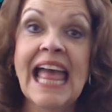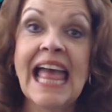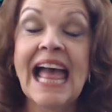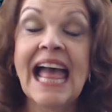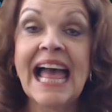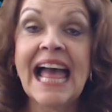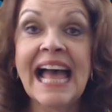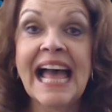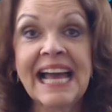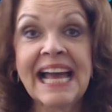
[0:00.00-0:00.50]

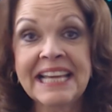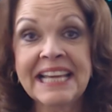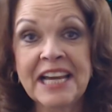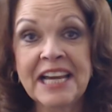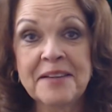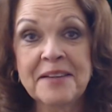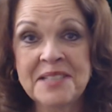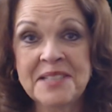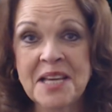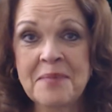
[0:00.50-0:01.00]
Hi,
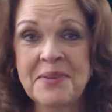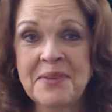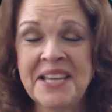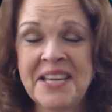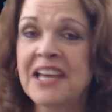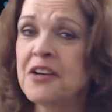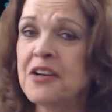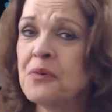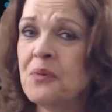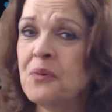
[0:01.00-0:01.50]
I'm Debbie
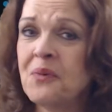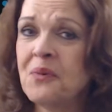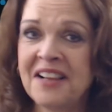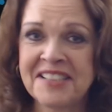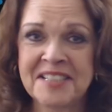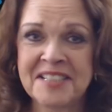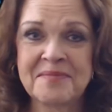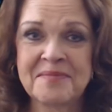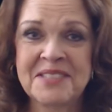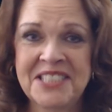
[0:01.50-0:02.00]
and
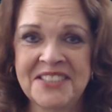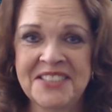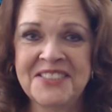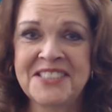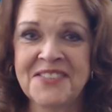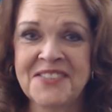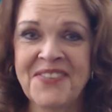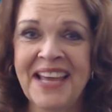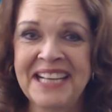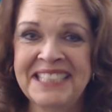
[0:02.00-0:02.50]
welcome to
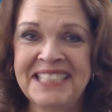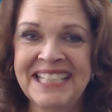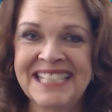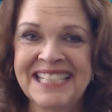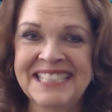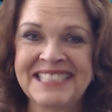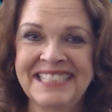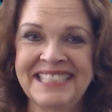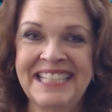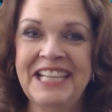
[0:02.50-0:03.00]
Divine
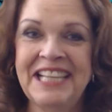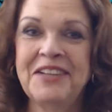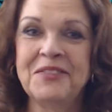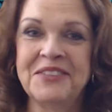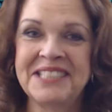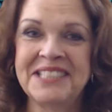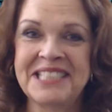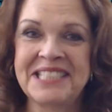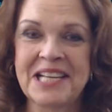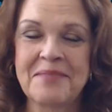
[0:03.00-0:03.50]
Destiny
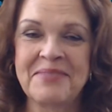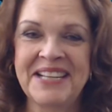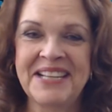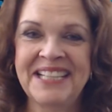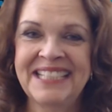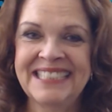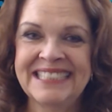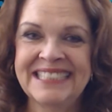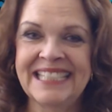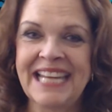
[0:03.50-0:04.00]
with Debbie.
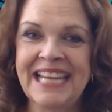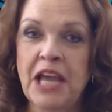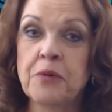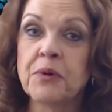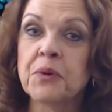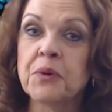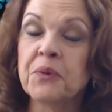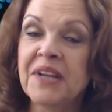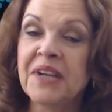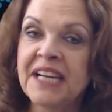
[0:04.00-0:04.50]
Today
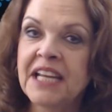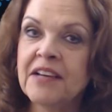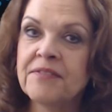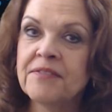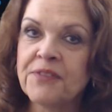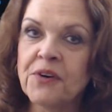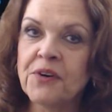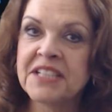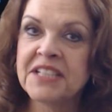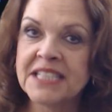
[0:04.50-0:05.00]
we're reading
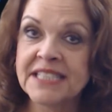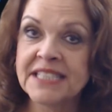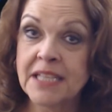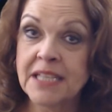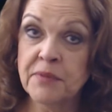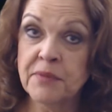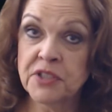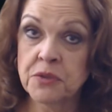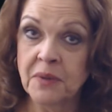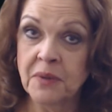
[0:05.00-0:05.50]
for
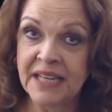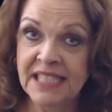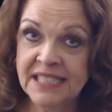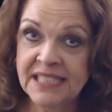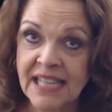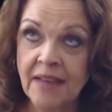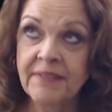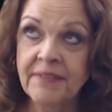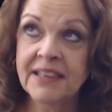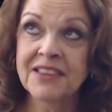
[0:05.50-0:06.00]
December
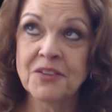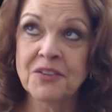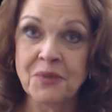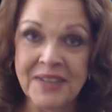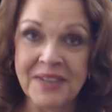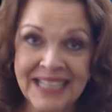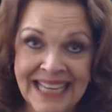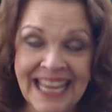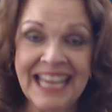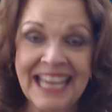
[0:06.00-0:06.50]
27th,
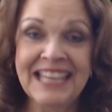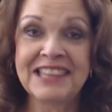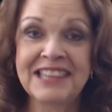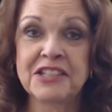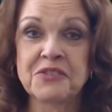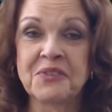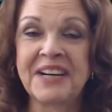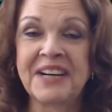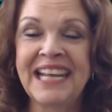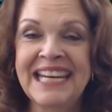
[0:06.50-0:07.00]
28th,
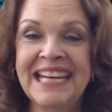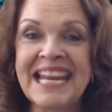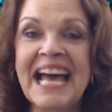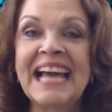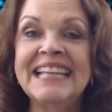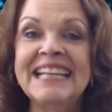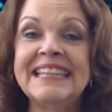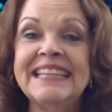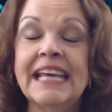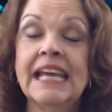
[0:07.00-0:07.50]

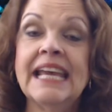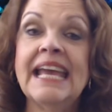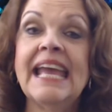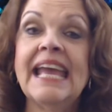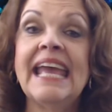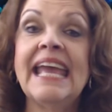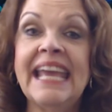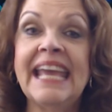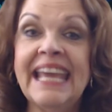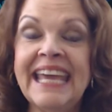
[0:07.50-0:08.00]
29th,
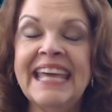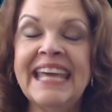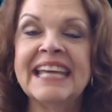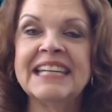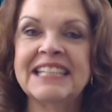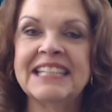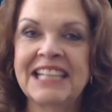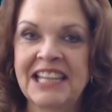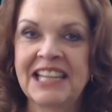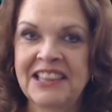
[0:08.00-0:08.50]

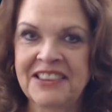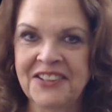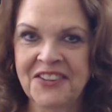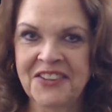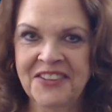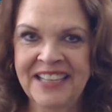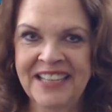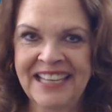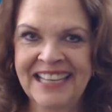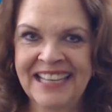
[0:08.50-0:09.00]
and
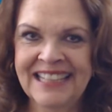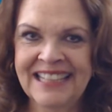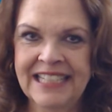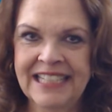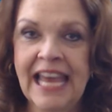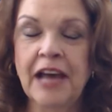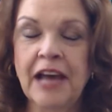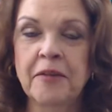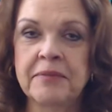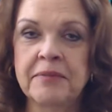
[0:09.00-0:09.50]
30th.
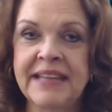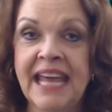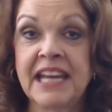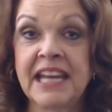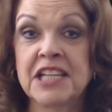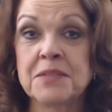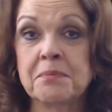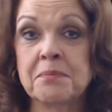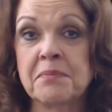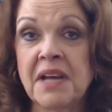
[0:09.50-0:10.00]
Now, that
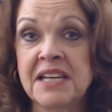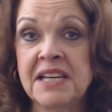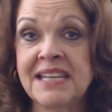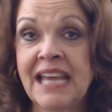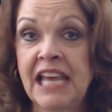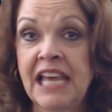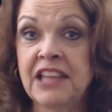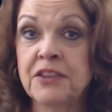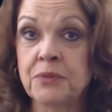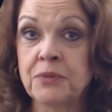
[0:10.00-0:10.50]
is
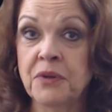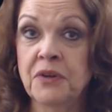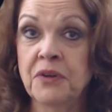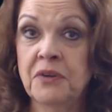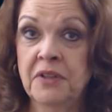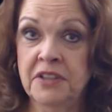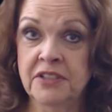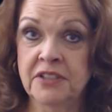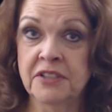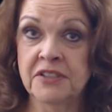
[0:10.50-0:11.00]
Monday through
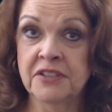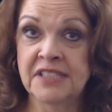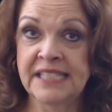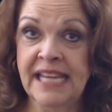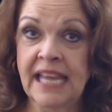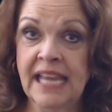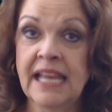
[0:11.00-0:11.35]
Thursday.